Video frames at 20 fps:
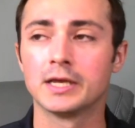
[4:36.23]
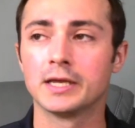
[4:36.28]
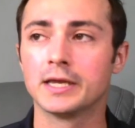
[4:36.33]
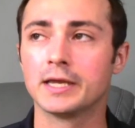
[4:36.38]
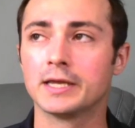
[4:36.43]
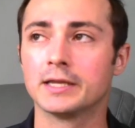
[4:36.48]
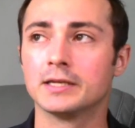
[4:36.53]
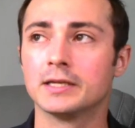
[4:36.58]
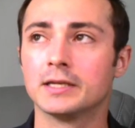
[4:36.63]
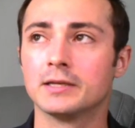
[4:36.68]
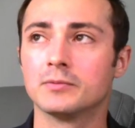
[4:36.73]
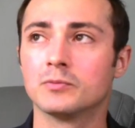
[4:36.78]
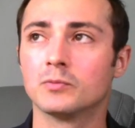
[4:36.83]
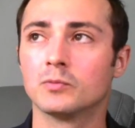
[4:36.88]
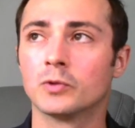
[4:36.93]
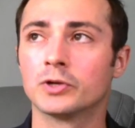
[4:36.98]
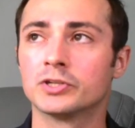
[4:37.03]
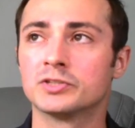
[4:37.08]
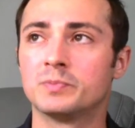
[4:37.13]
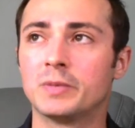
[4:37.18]
And
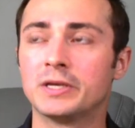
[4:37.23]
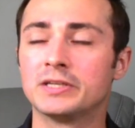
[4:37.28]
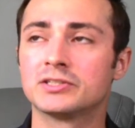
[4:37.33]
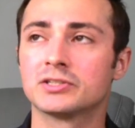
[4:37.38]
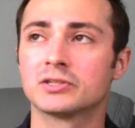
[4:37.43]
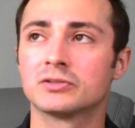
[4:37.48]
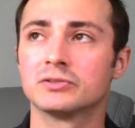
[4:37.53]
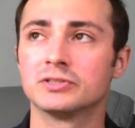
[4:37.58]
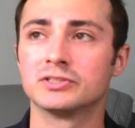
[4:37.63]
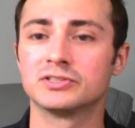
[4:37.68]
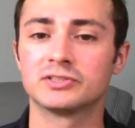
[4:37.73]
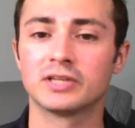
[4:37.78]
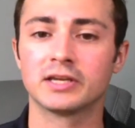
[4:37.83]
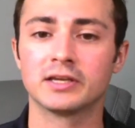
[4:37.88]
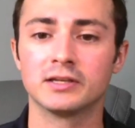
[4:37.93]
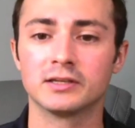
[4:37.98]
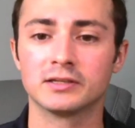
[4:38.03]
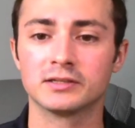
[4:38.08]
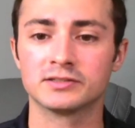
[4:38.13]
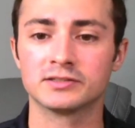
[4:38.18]
what it's basically
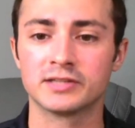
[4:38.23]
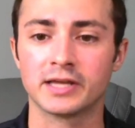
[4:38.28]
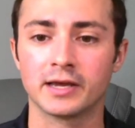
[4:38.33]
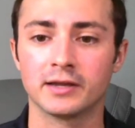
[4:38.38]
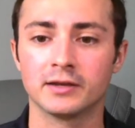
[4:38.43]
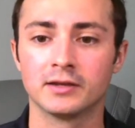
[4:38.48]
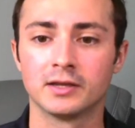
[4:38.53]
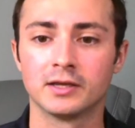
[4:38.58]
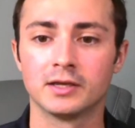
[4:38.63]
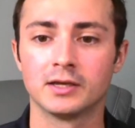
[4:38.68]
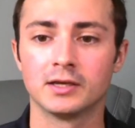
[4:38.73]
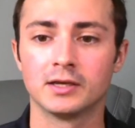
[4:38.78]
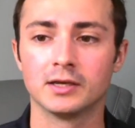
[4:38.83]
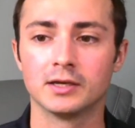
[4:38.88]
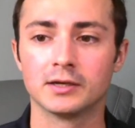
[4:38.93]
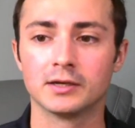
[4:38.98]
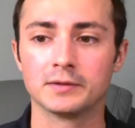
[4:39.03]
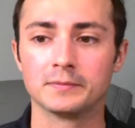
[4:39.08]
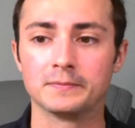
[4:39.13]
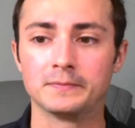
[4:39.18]
stating is that
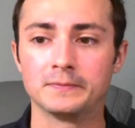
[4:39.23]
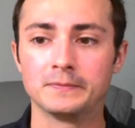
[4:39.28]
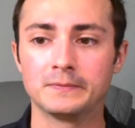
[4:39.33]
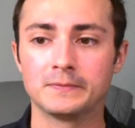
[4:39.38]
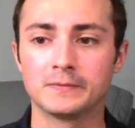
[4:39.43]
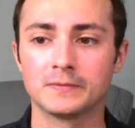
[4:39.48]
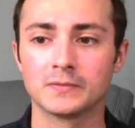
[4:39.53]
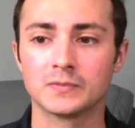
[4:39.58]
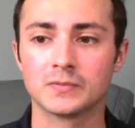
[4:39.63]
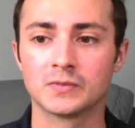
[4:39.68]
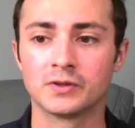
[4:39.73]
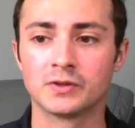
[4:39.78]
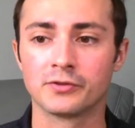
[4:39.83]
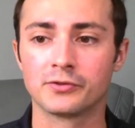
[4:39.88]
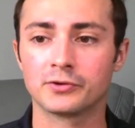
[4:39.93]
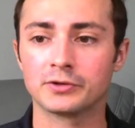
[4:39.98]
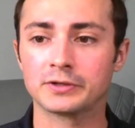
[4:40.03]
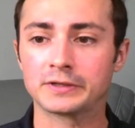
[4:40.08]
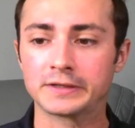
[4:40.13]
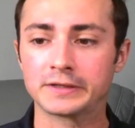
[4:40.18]
the
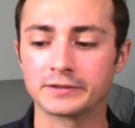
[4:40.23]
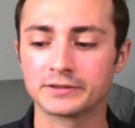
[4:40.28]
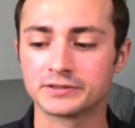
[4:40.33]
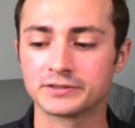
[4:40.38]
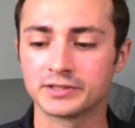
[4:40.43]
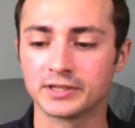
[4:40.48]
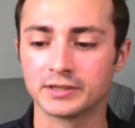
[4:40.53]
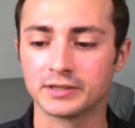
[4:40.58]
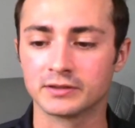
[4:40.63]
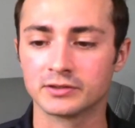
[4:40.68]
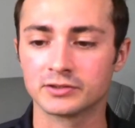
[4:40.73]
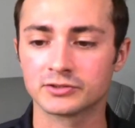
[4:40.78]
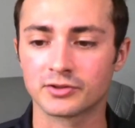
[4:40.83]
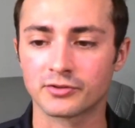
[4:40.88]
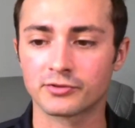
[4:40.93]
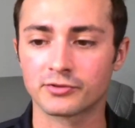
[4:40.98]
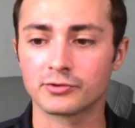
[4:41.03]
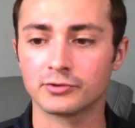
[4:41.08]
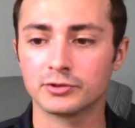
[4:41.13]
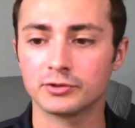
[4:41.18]
30 delta is saying there's a
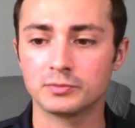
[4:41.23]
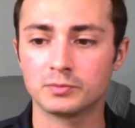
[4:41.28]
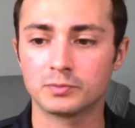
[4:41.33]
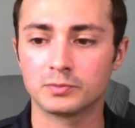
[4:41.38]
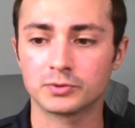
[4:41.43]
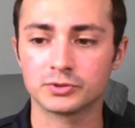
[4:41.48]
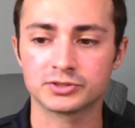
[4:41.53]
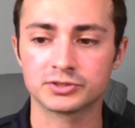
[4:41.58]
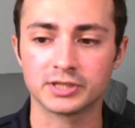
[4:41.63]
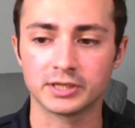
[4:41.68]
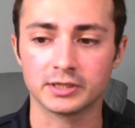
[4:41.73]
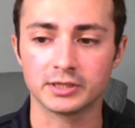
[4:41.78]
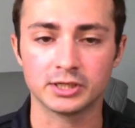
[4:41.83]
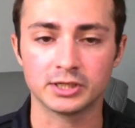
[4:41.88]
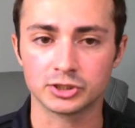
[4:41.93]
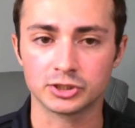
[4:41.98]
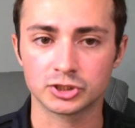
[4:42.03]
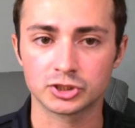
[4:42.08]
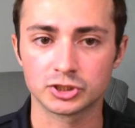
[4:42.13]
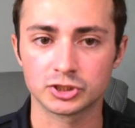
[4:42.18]

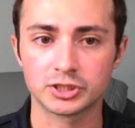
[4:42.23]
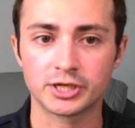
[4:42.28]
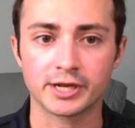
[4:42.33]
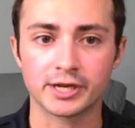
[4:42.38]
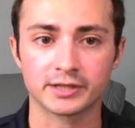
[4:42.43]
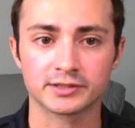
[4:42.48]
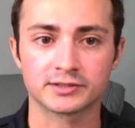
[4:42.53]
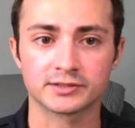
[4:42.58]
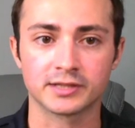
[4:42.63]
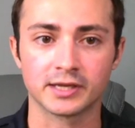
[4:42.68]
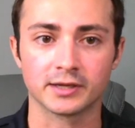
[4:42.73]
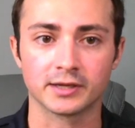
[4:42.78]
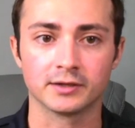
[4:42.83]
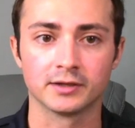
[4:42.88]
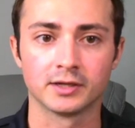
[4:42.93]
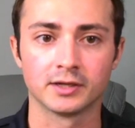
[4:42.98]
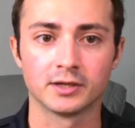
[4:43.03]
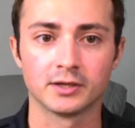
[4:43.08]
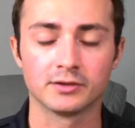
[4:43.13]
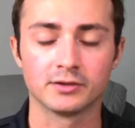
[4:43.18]
30%-ish chance that
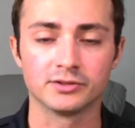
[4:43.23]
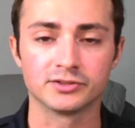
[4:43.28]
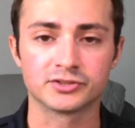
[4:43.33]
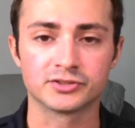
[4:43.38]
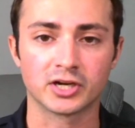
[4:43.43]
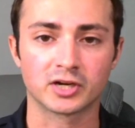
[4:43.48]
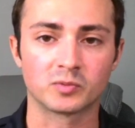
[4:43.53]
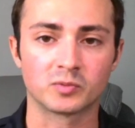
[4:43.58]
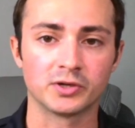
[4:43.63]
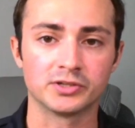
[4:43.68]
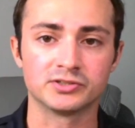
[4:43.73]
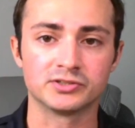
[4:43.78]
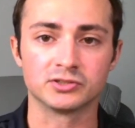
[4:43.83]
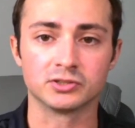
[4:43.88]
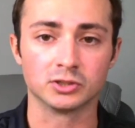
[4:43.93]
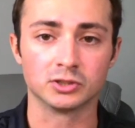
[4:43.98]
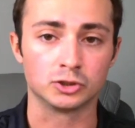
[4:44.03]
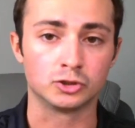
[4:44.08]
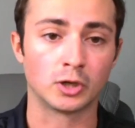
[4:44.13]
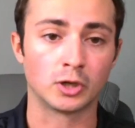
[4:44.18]
the stock price
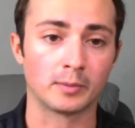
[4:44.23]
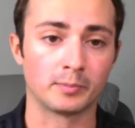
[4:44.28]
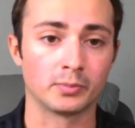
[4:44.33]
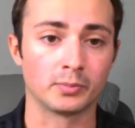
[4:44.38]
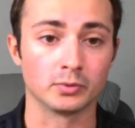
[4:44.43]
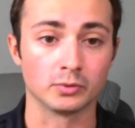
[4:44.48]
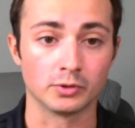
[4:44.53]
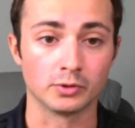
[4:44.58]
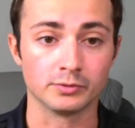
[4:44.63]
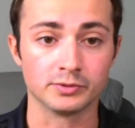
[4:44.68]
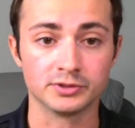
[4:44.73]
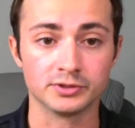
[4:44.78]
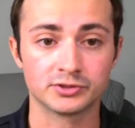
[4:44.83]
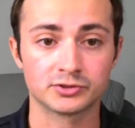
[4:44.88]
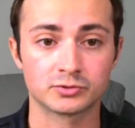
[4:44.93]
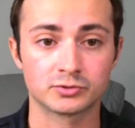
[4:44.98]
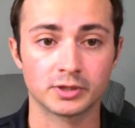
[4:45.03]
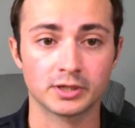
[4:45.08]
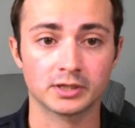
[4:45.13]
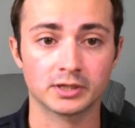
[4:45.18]
is going to drop below this
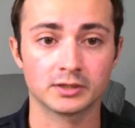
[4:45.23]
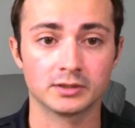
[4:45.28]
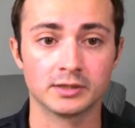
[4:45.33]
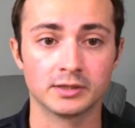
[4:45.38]
strike.